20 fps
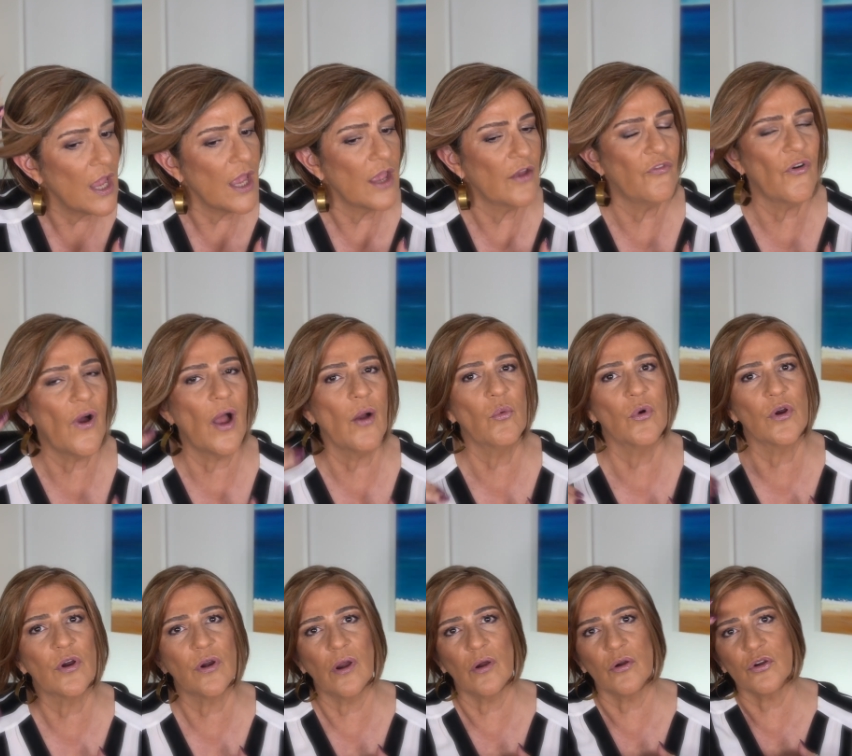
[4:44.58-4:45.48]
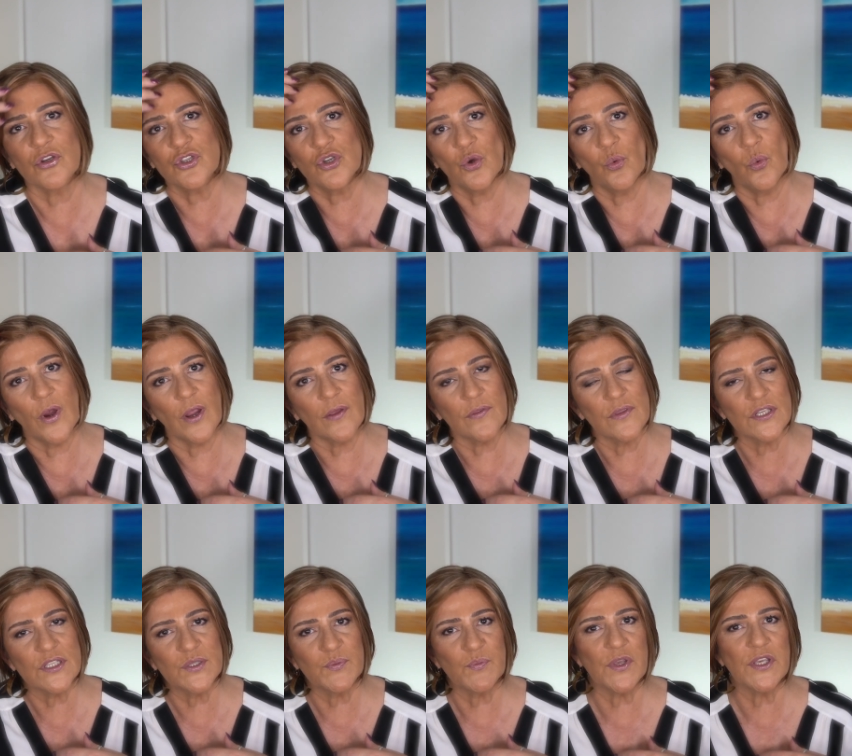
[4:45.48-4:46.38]
If I were to wear
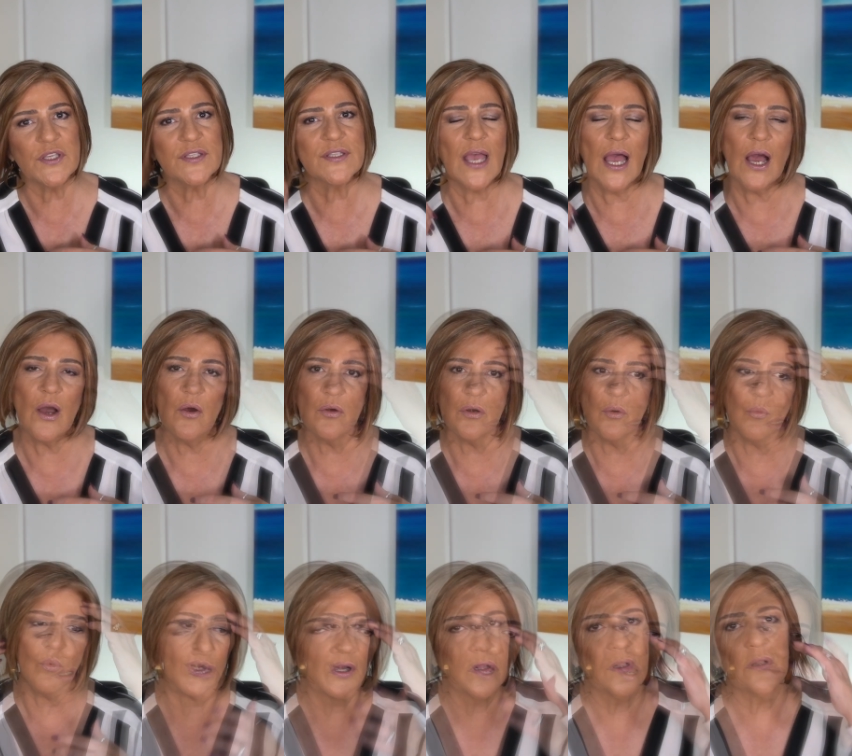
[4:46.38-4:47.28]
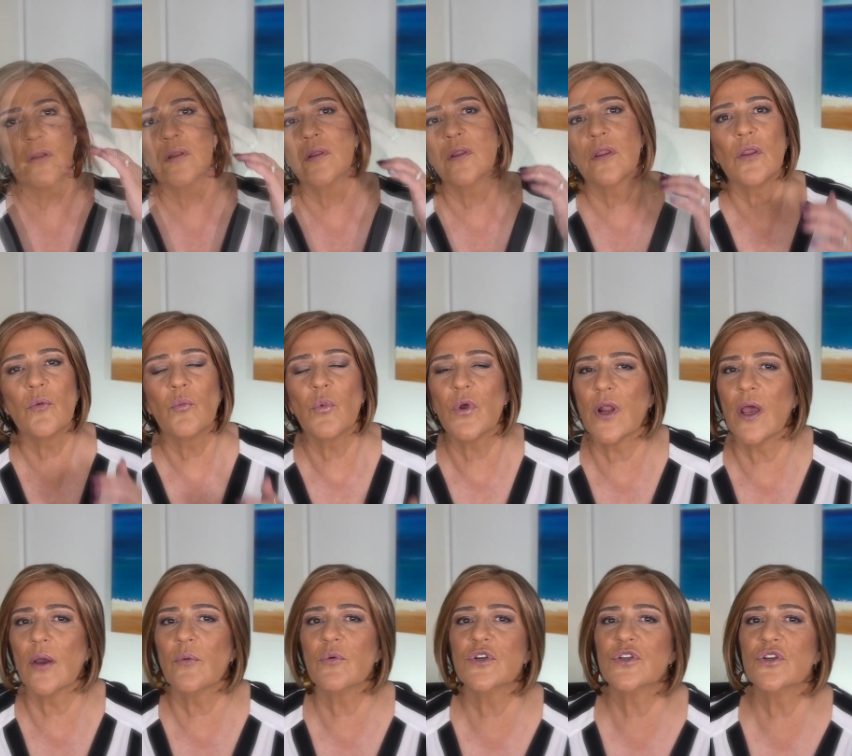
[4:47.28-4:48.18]
this piece out, what I would what
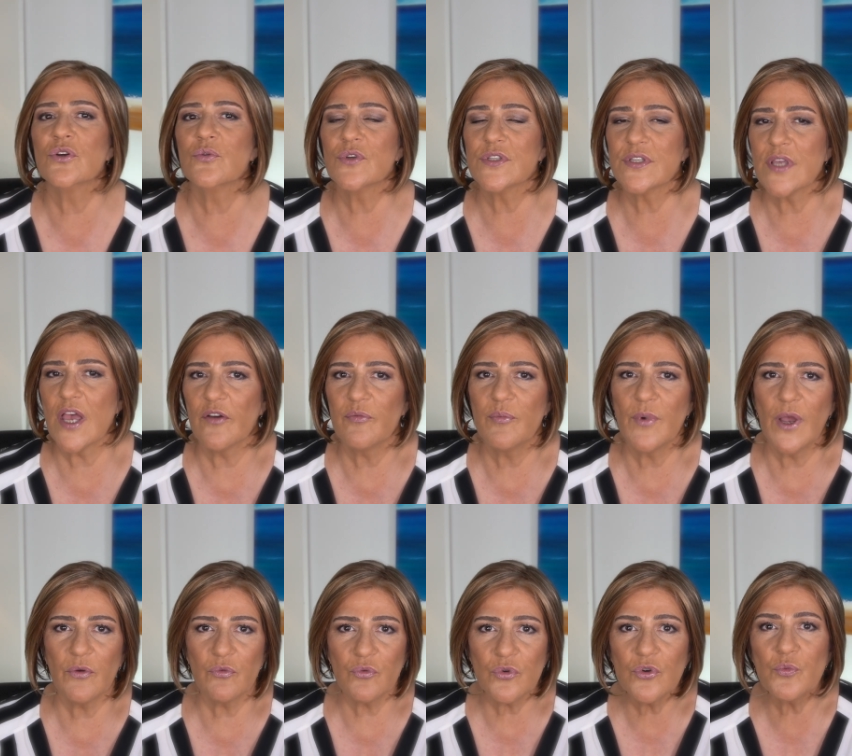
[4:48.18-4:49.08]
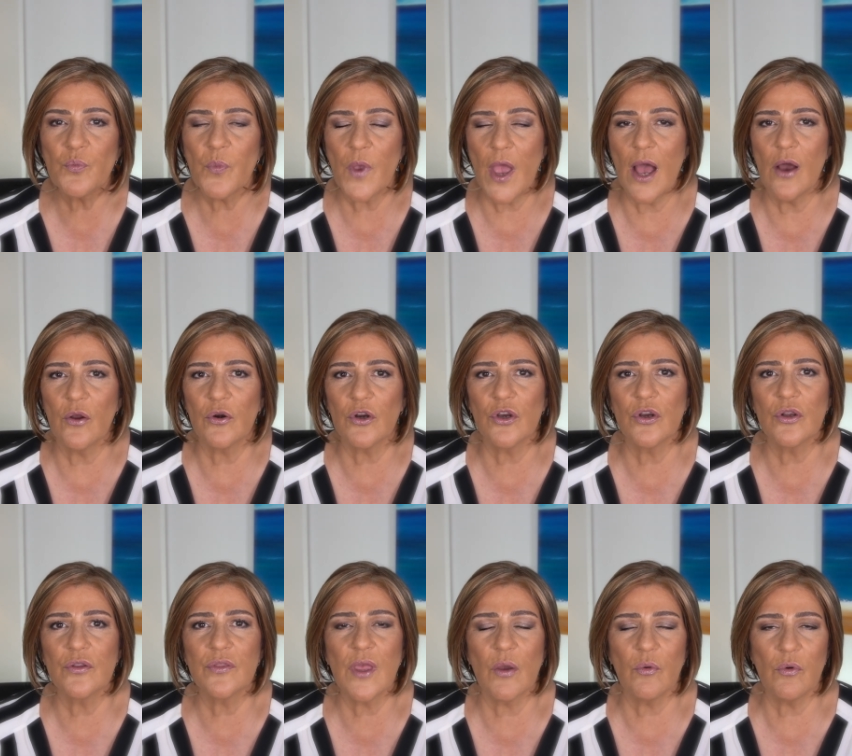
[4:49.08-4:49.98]
I would do is have my root
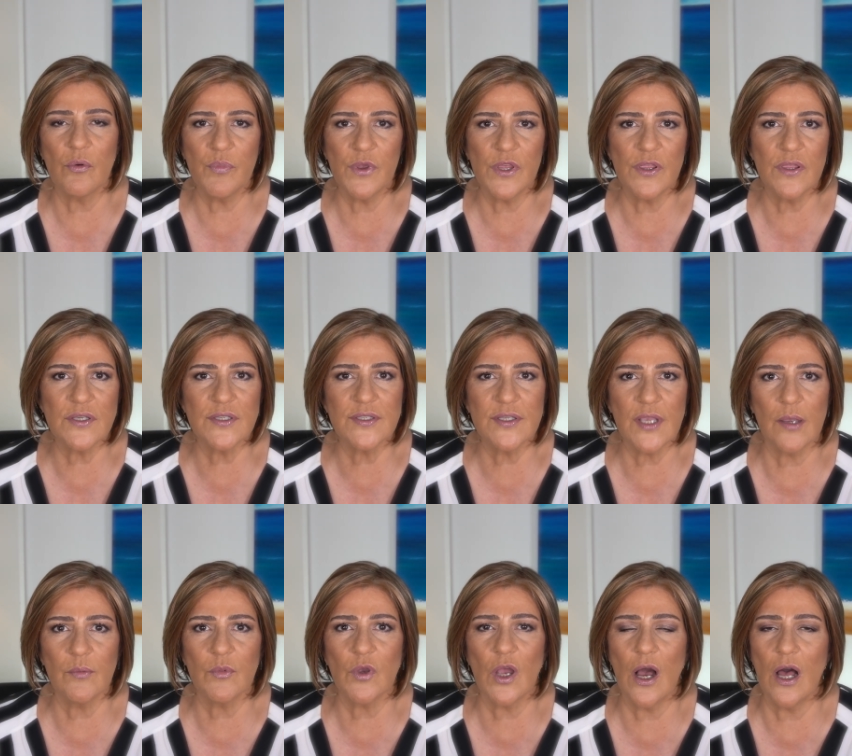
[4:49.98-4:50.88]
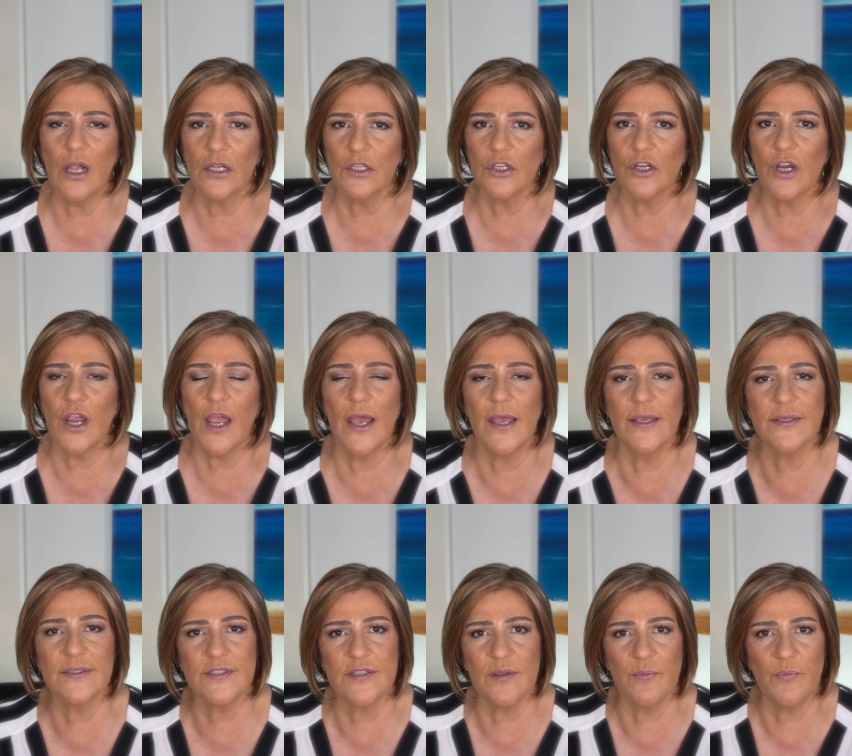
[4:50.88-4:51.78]
powder that would be the same color
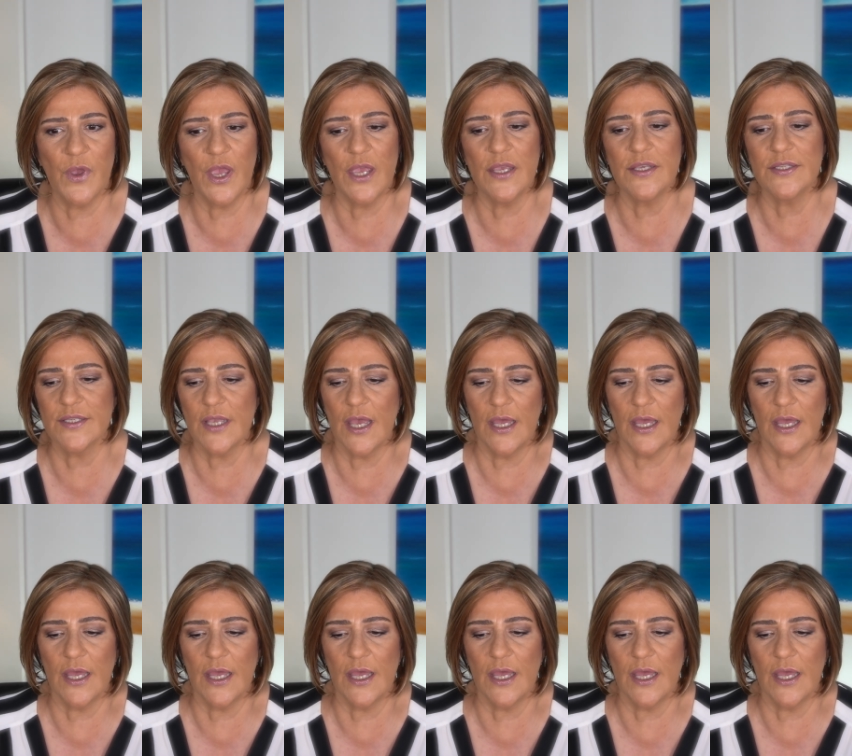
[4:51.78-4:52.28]
as the base.